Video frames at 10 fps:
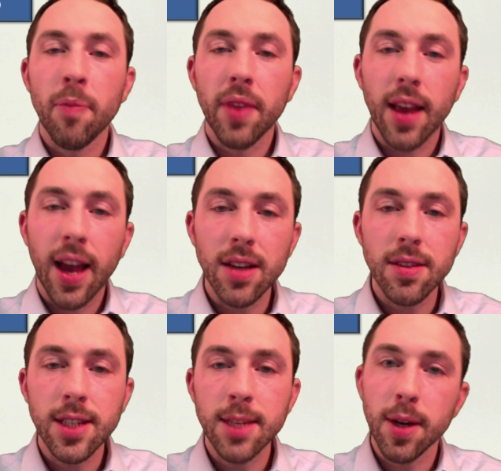
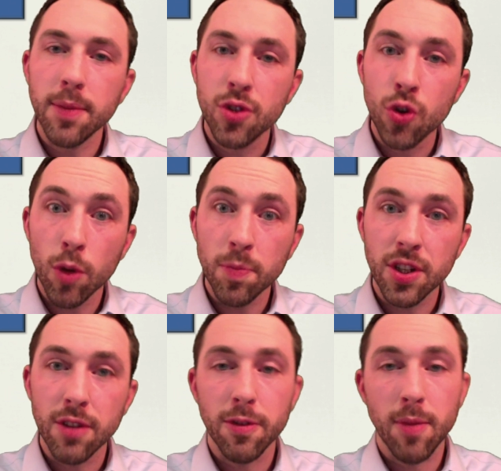calcium
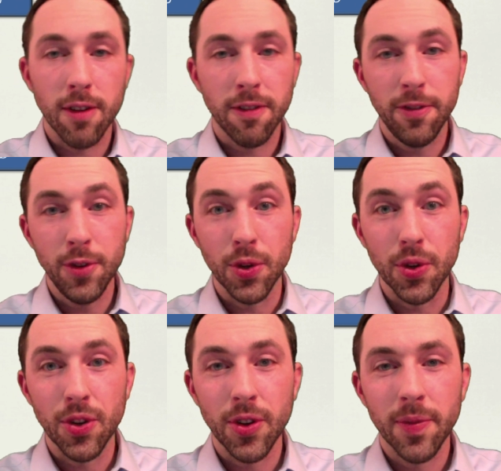absorption from our
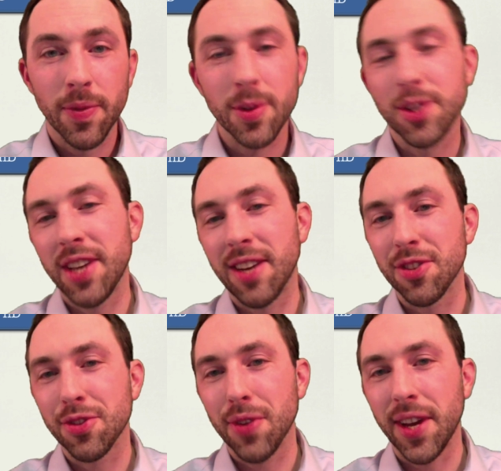food, which
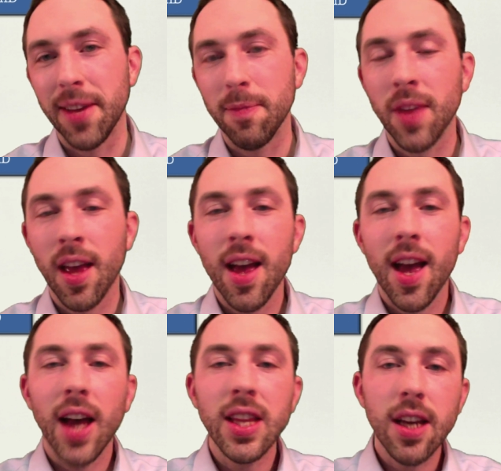sounds great,
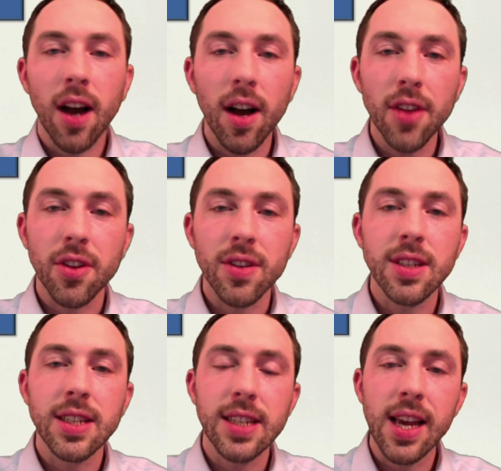and the other is
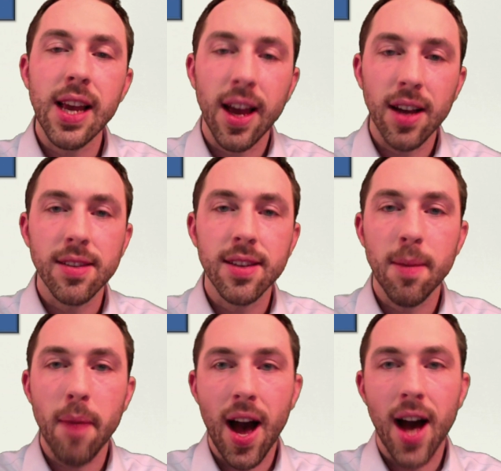to take
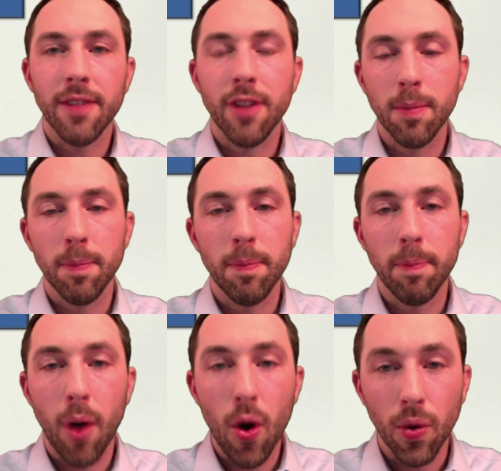calcium out of our
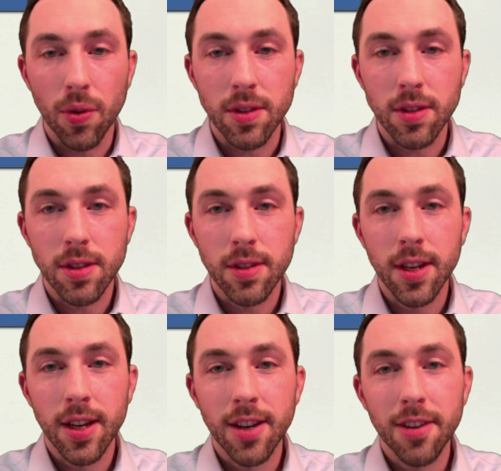bones,
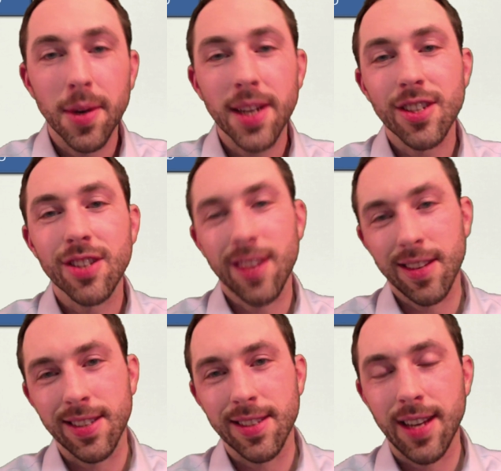which
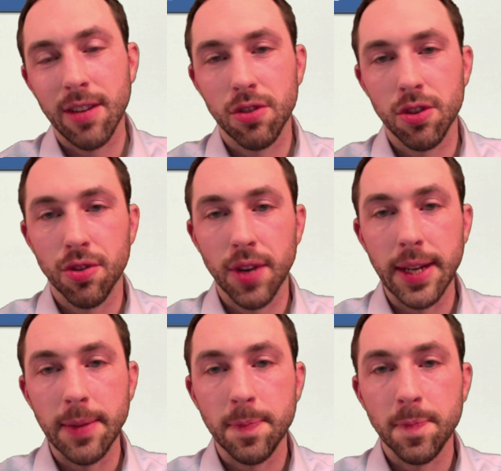doesn't sound so great.